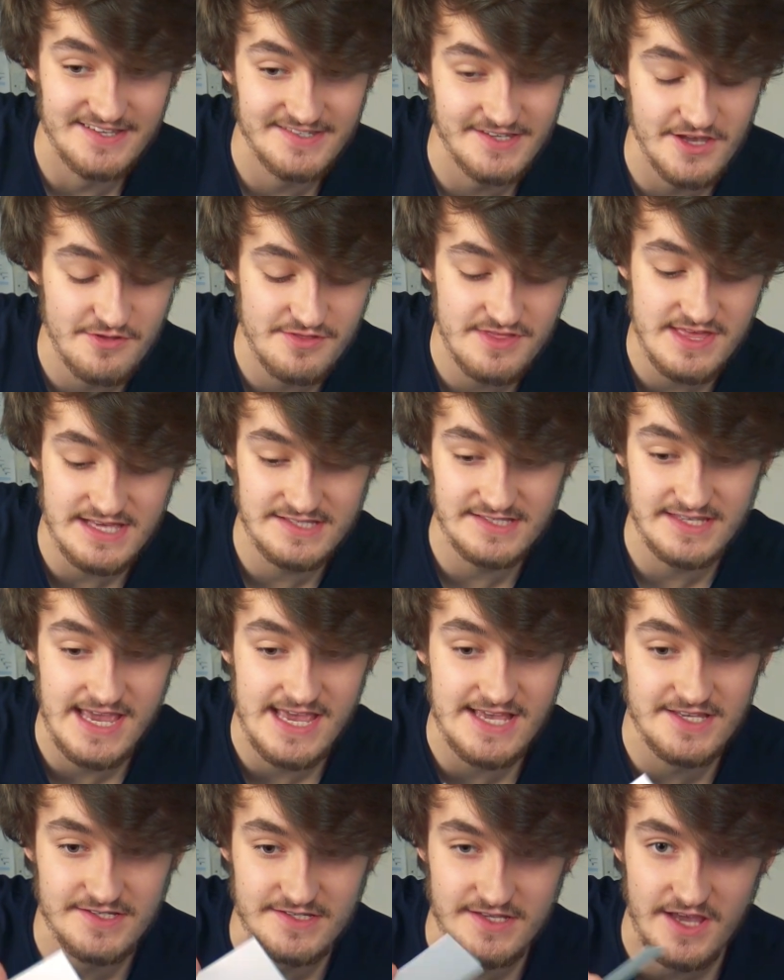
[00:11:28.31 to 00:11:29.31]
So this
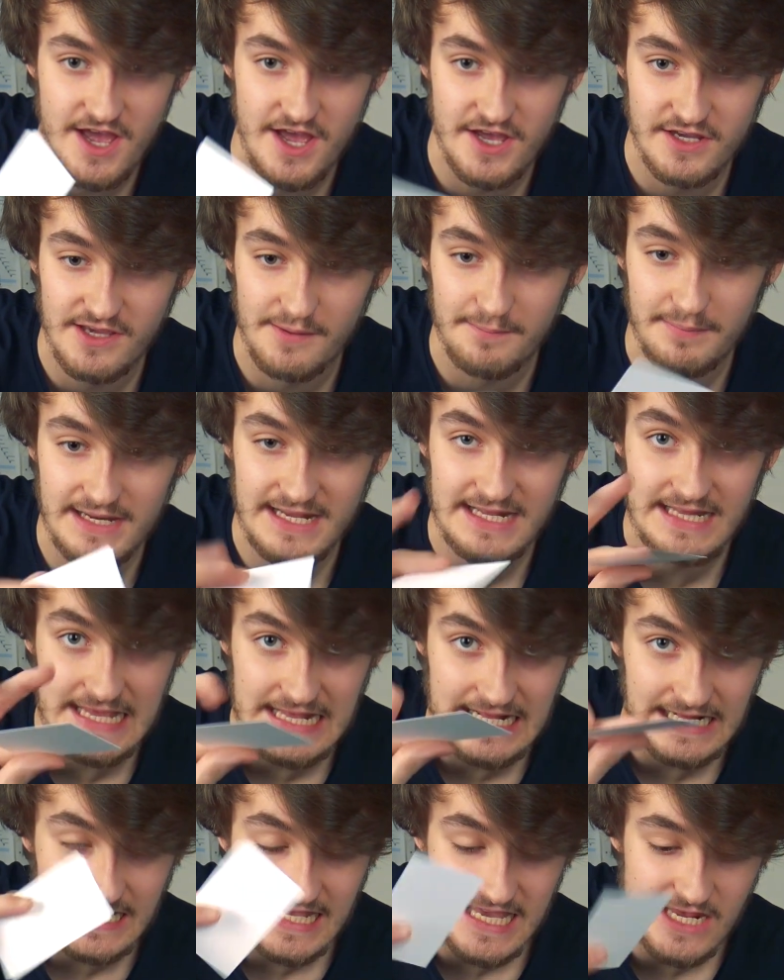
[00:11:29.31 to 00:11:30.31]
is a completely
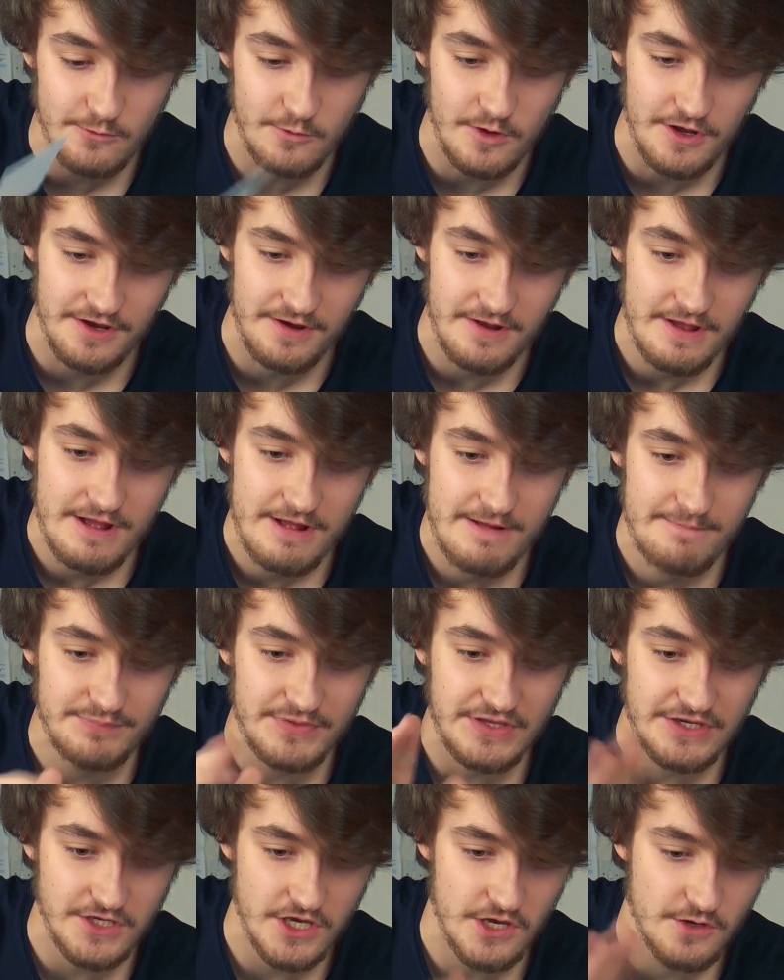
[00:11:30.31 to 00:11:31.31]
clean one
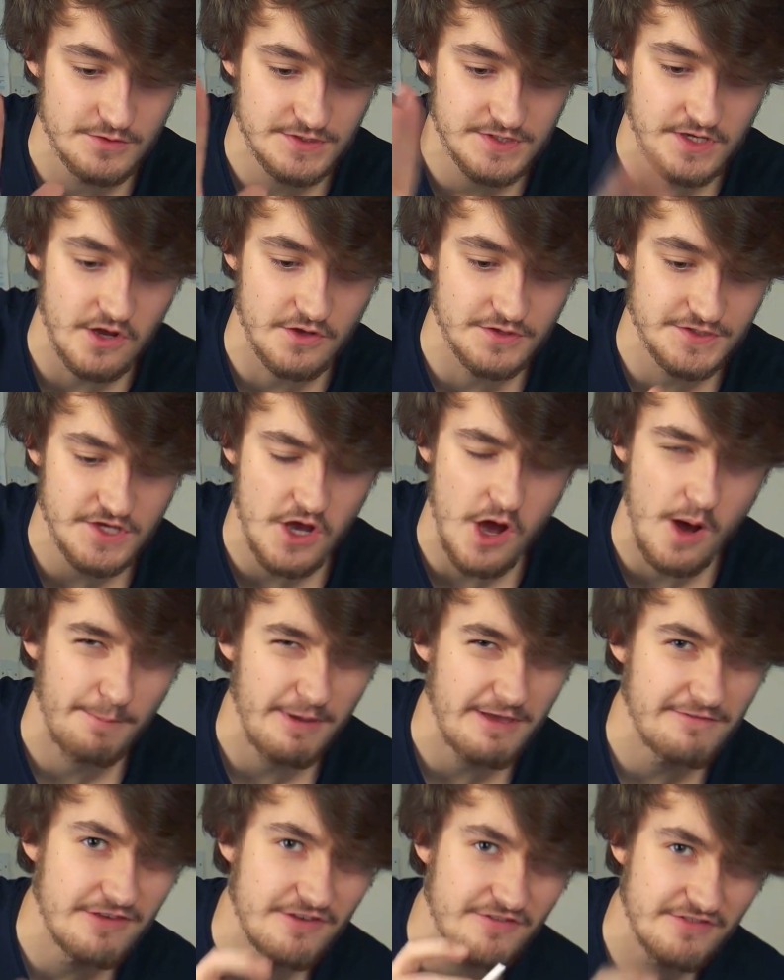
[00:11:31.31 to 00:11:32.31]
that goes on
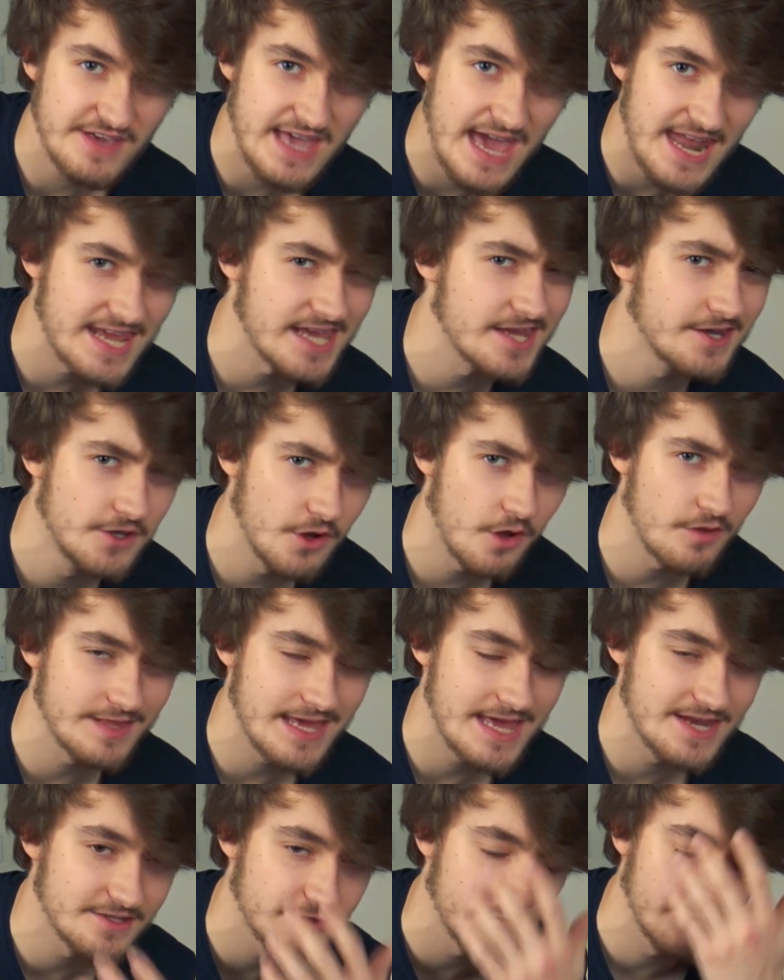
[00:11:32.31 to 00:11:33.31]
top. If you forget it, not
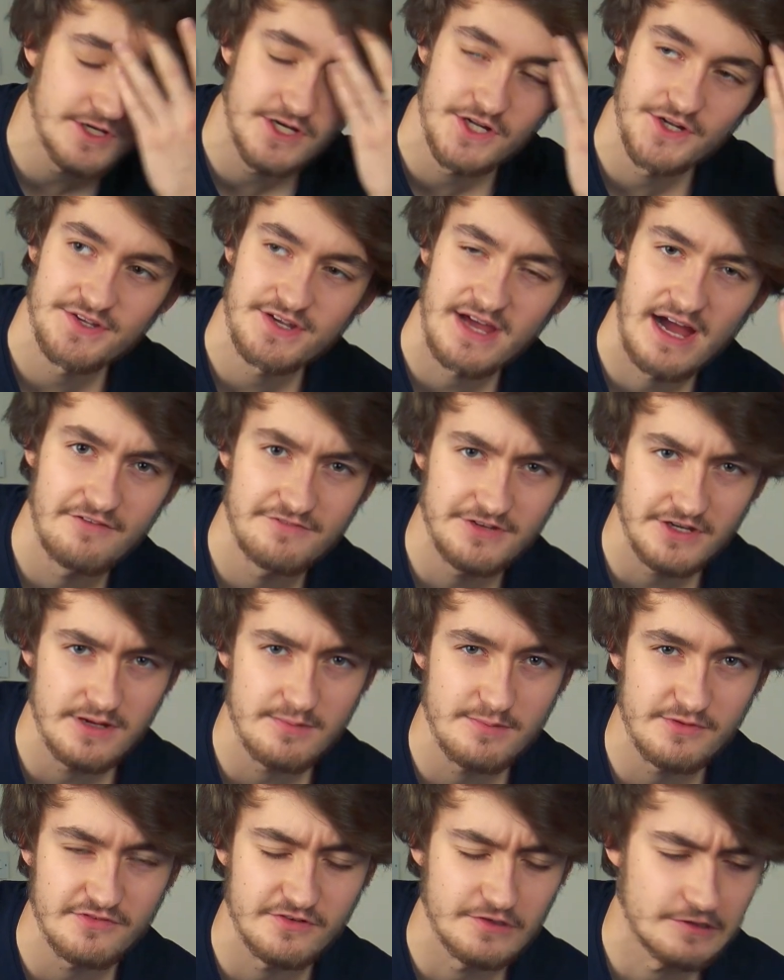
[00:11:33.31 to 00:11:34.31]
the end of the world. I've done
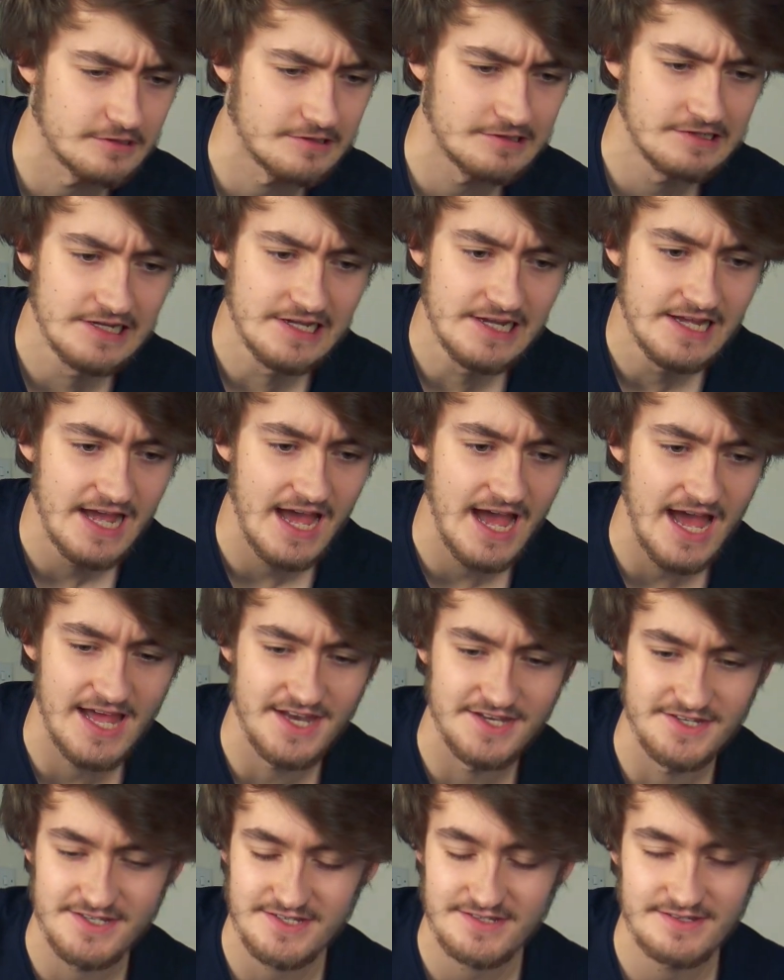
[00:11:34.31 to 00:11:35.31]
it before,
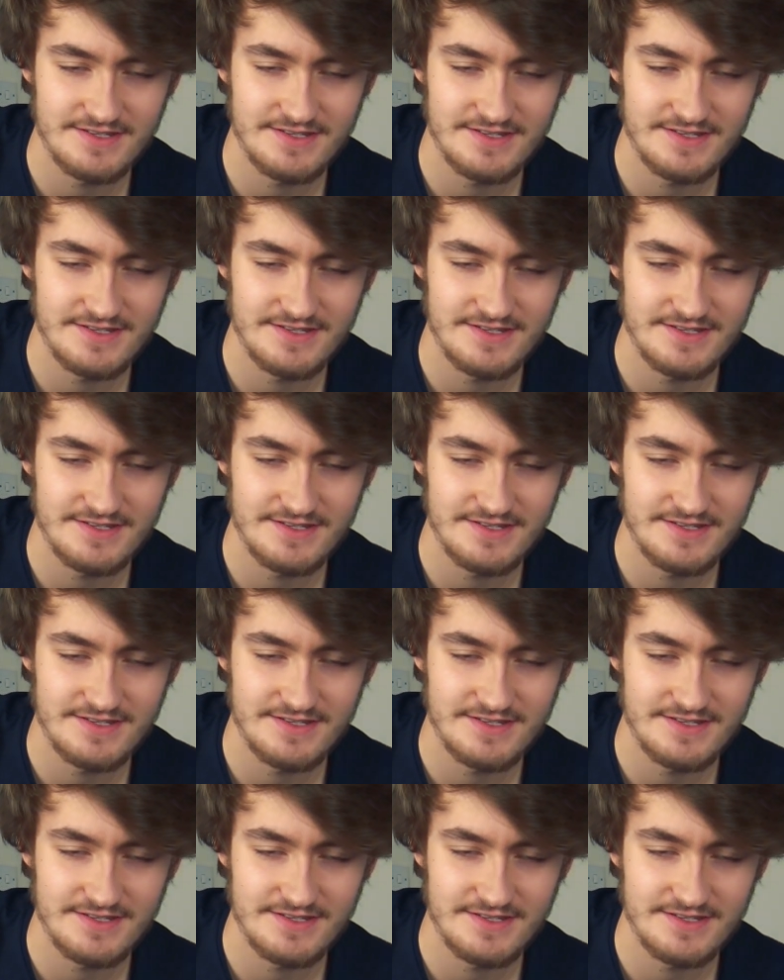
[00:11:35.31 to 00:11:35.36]
and